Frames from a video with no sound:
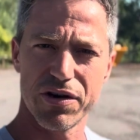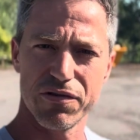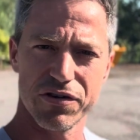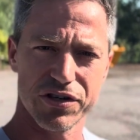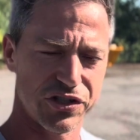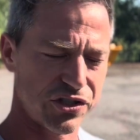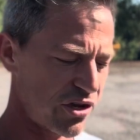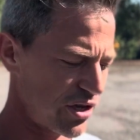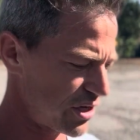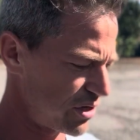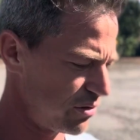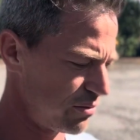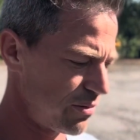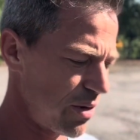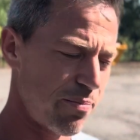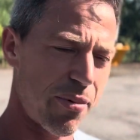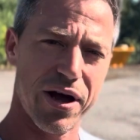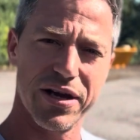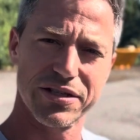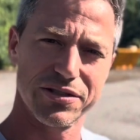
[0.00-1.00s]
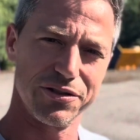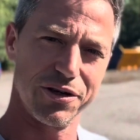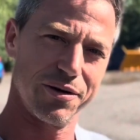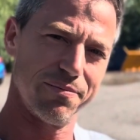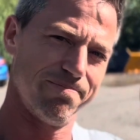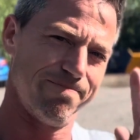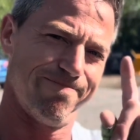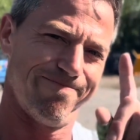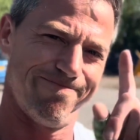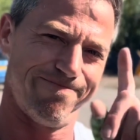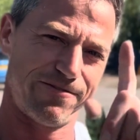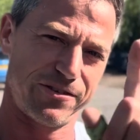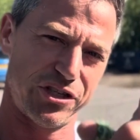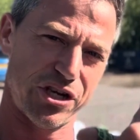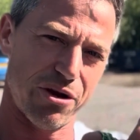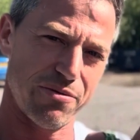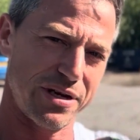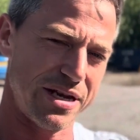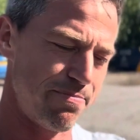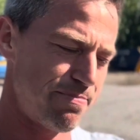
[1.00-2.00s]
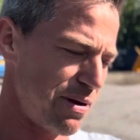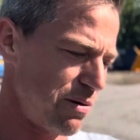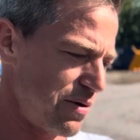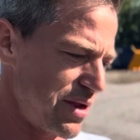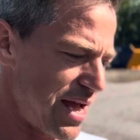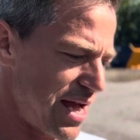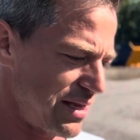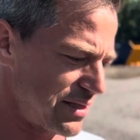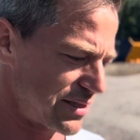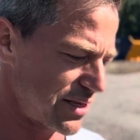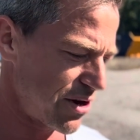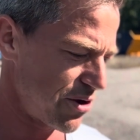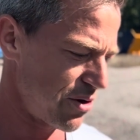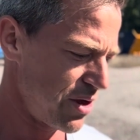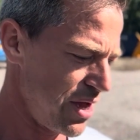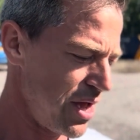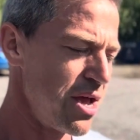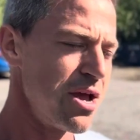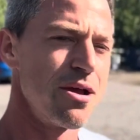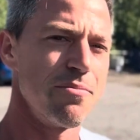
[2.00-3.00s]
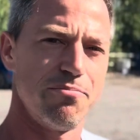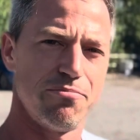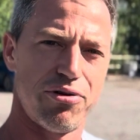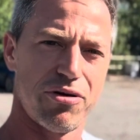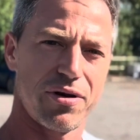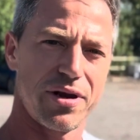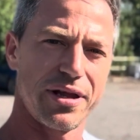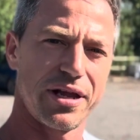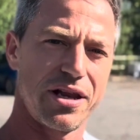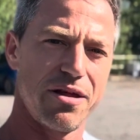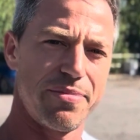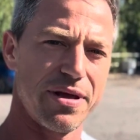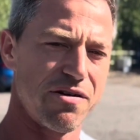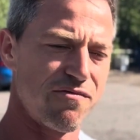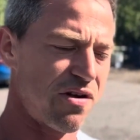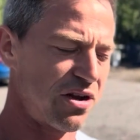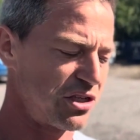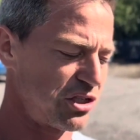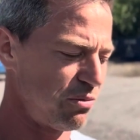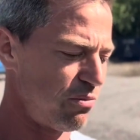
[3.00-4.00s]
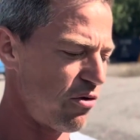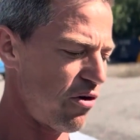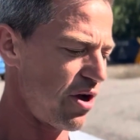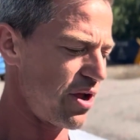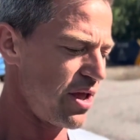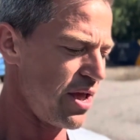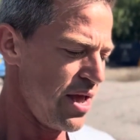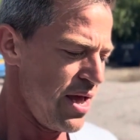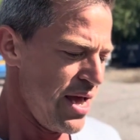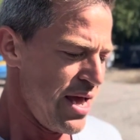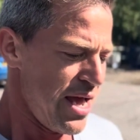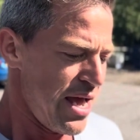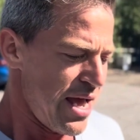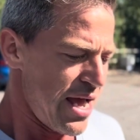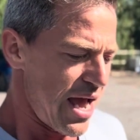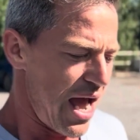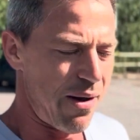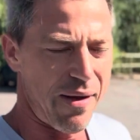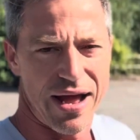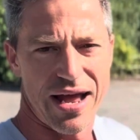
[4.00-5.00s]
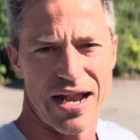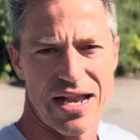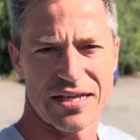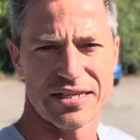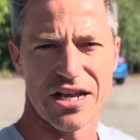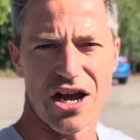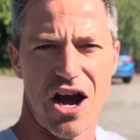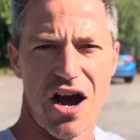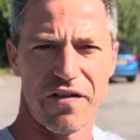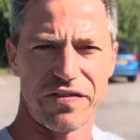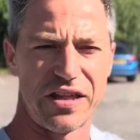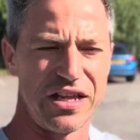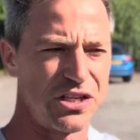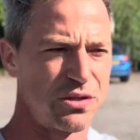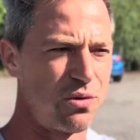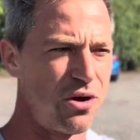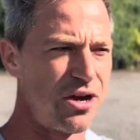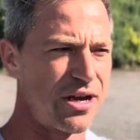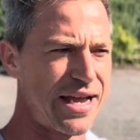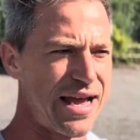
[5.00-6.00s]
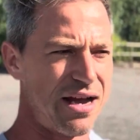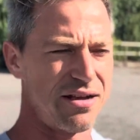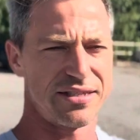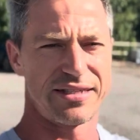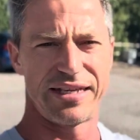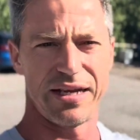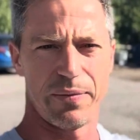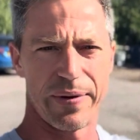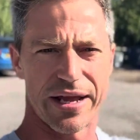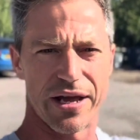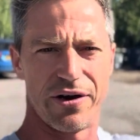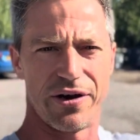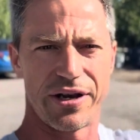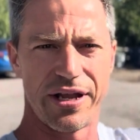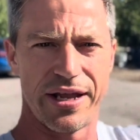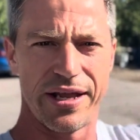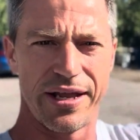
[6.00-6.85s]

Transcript: or a cycle my bike's not totally built yet so probably going to be a run tomorrow. Anyway, let's get off this workout, see how we get on.